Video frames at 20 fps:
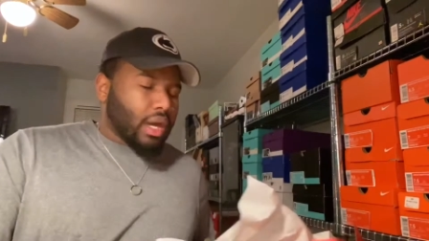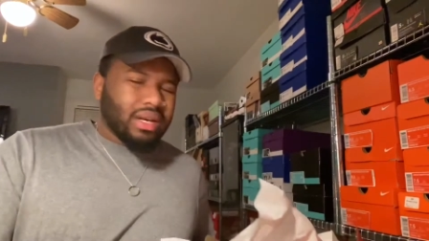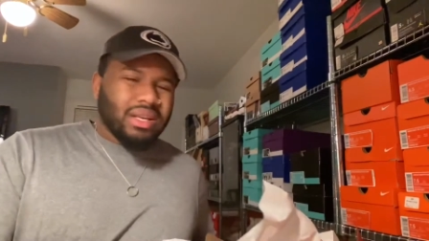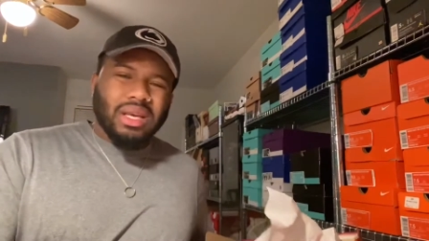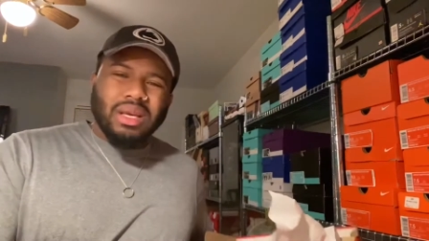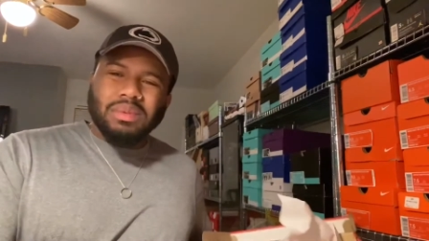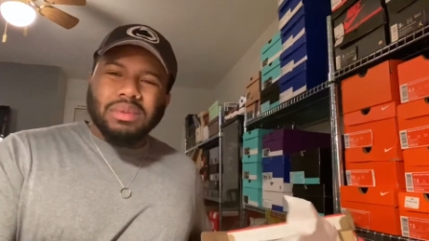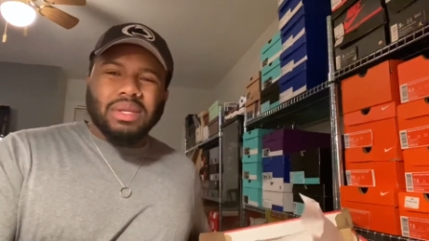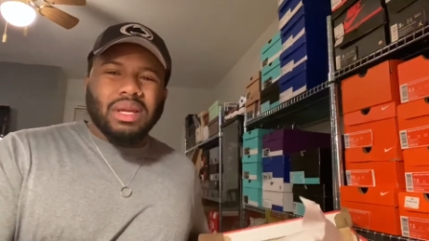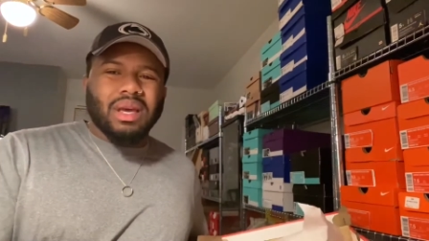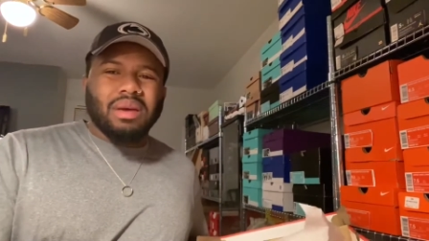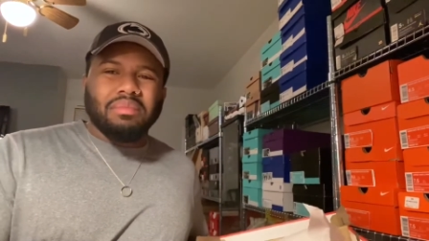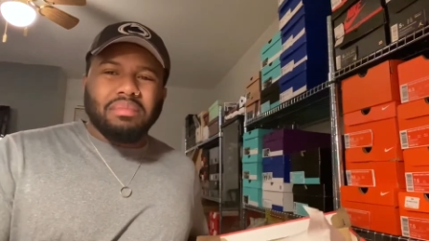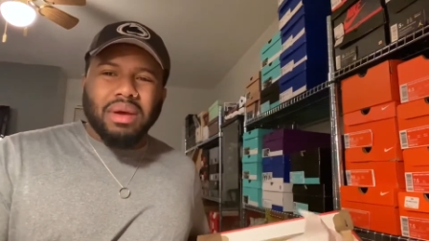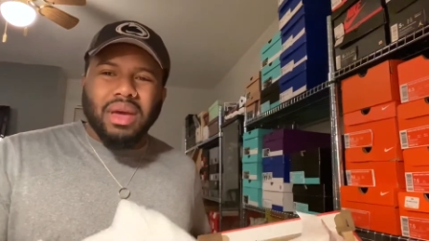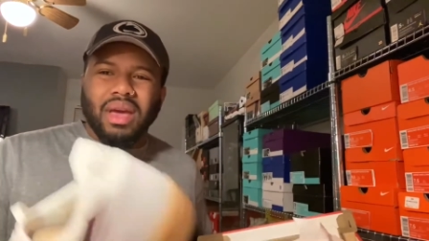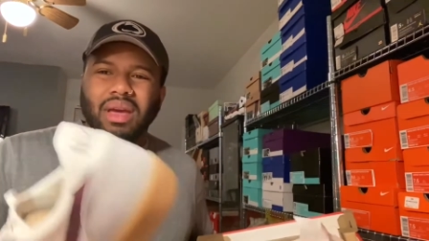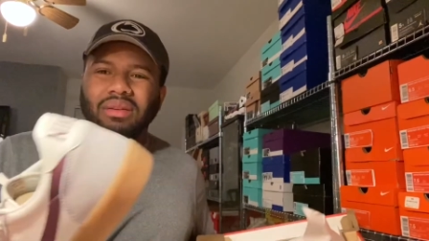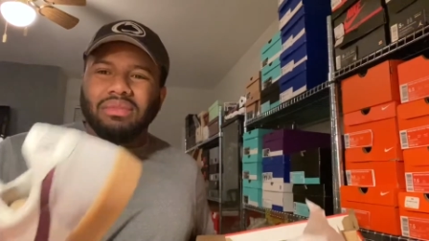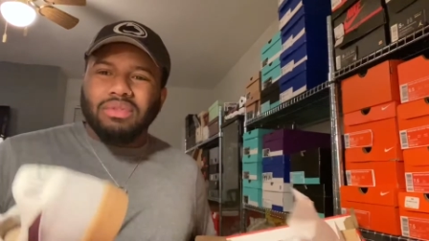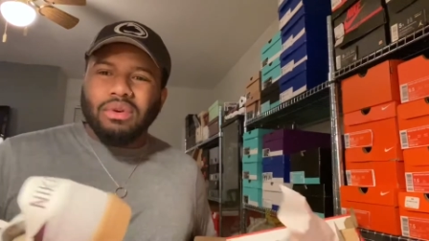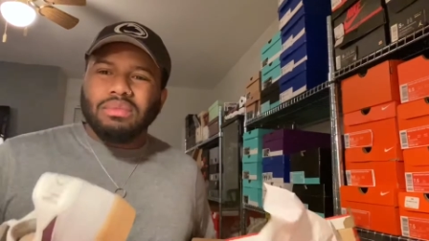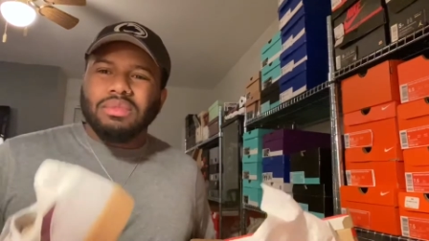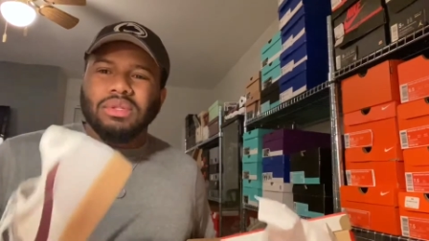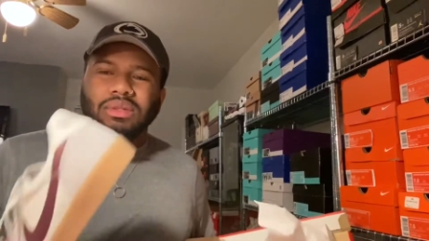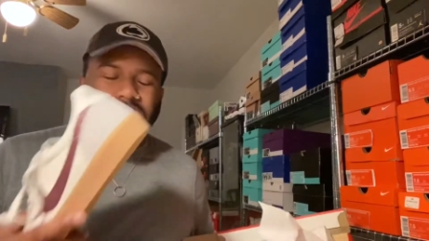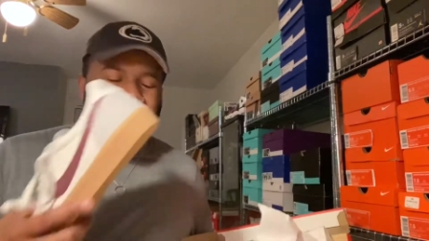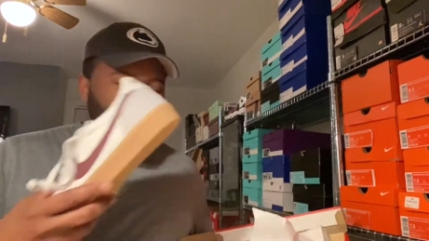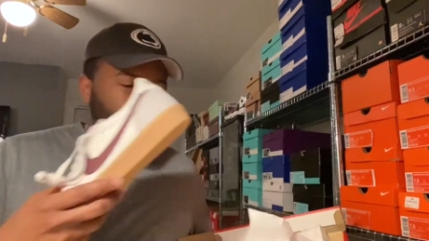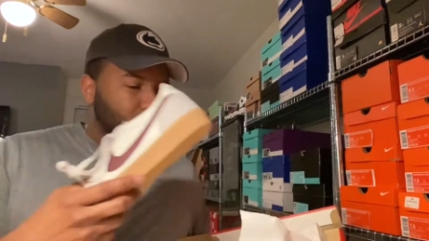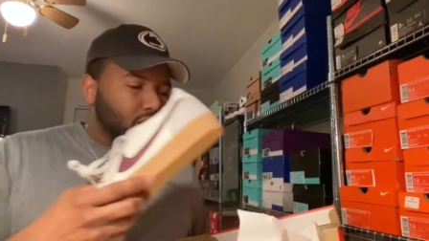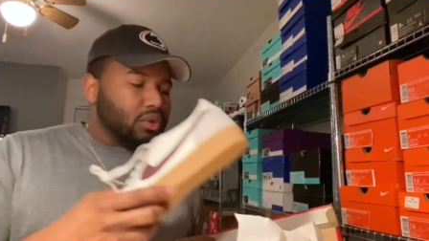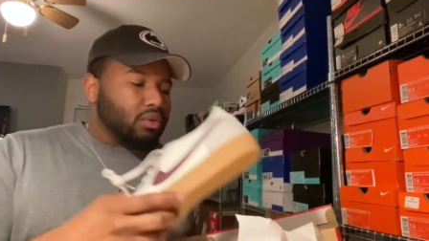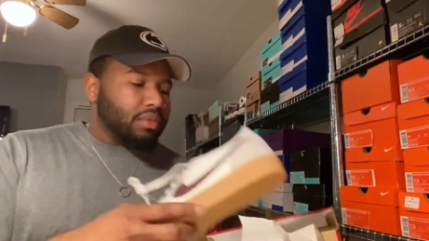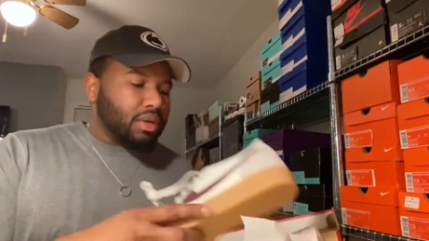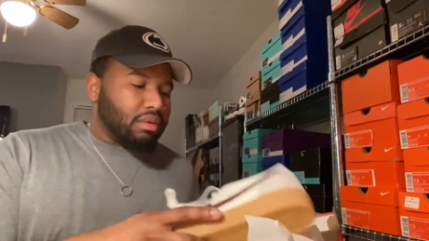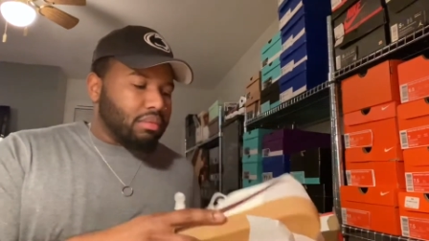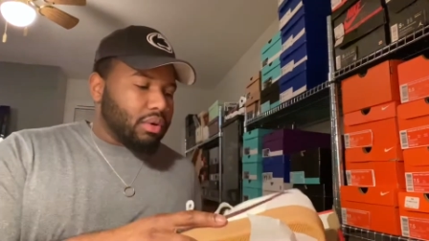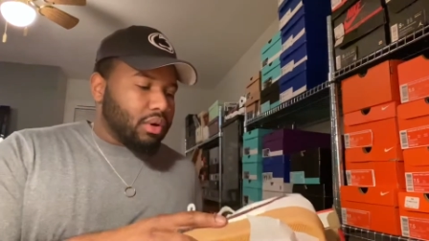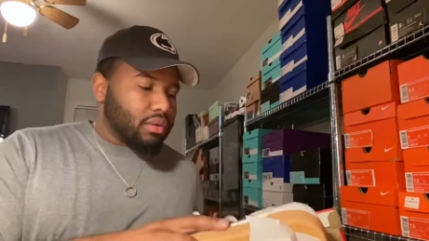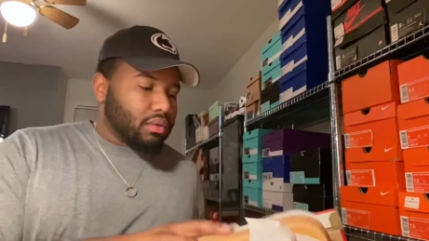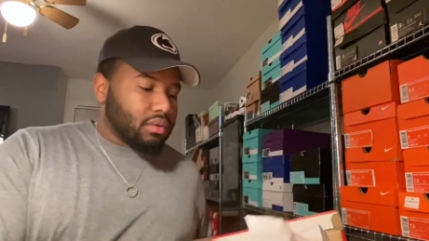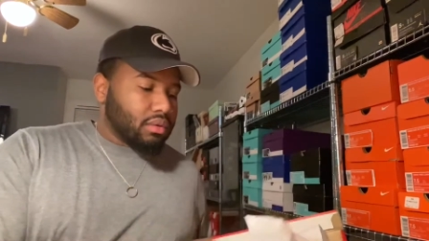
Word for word: keep saying bang. Foamer's gonna sue me, bro.